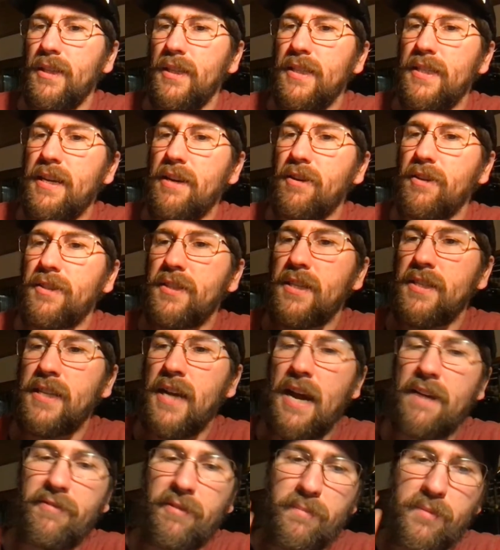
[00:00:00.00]
Daryl says,
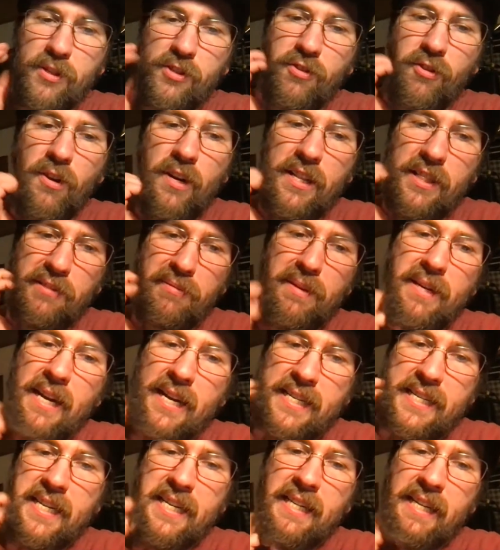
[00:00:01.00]
hi from Detroit,
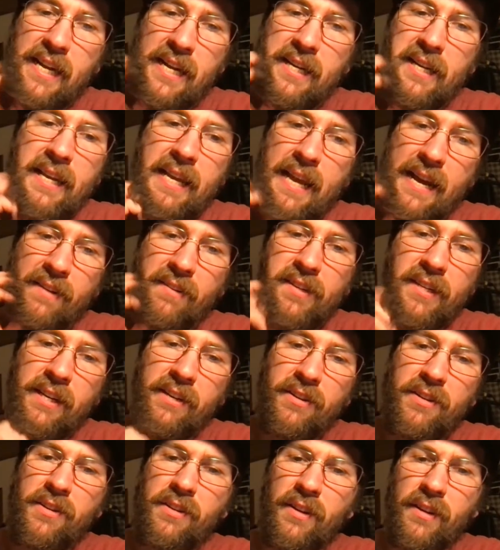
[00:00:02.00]
$3.19 a gallon
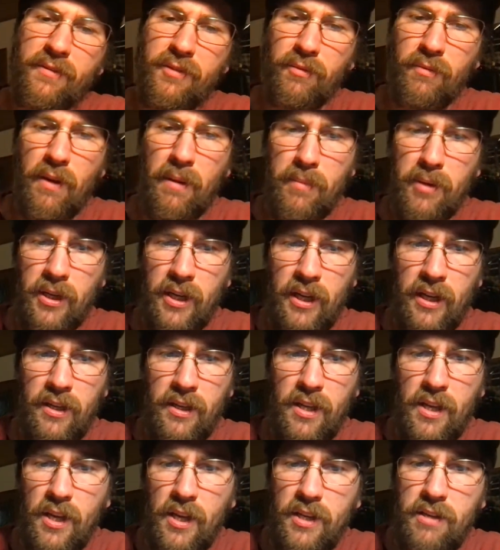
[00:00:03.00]
here. You don't have to rub it in.
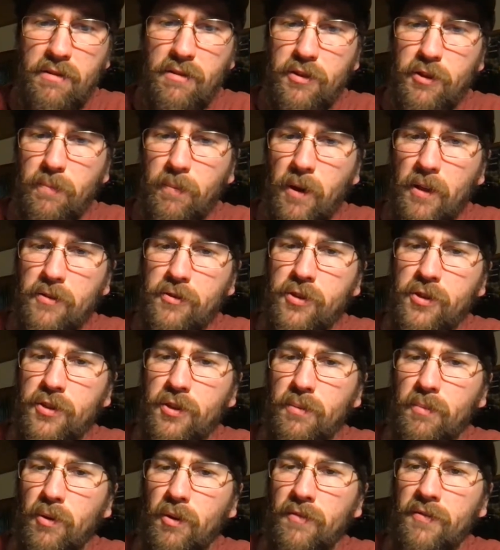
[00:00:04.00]
You and your brother should
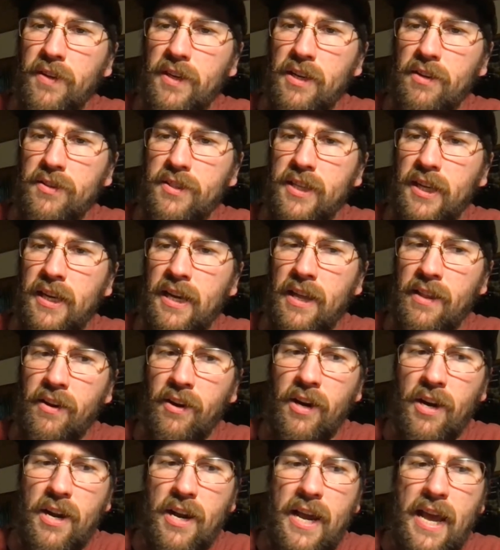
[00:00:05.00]
do more videos
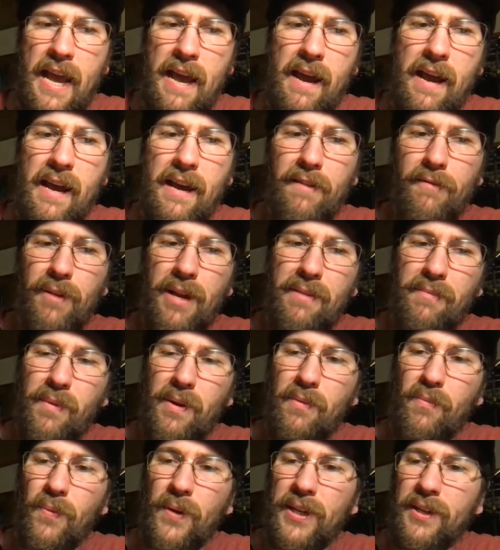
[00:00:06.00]
together. And we
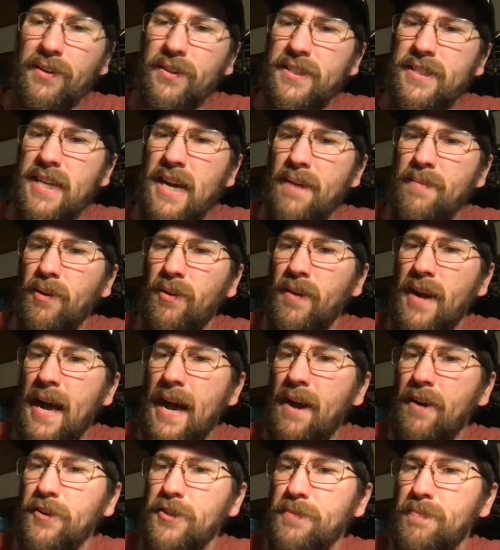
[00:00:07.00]
will as time
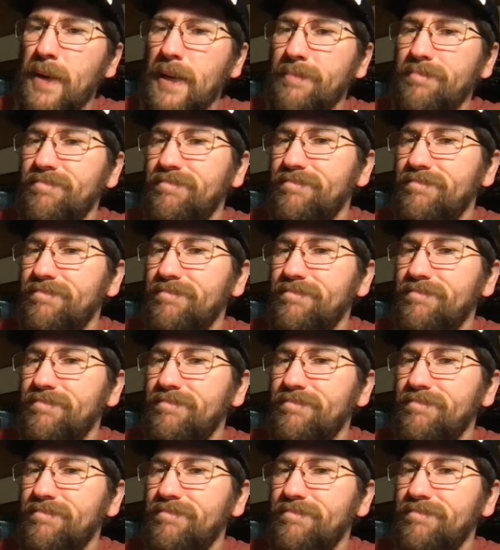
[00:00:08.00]
allows. But,